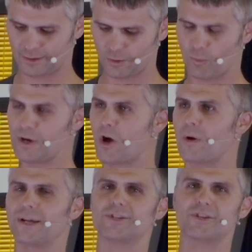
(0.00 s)
We know
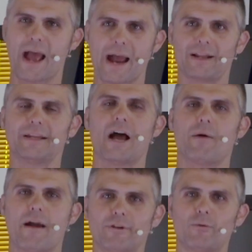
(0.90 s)
exactly how
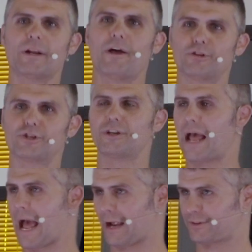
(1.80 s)
everyone else should
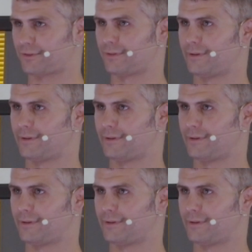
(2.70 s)
act.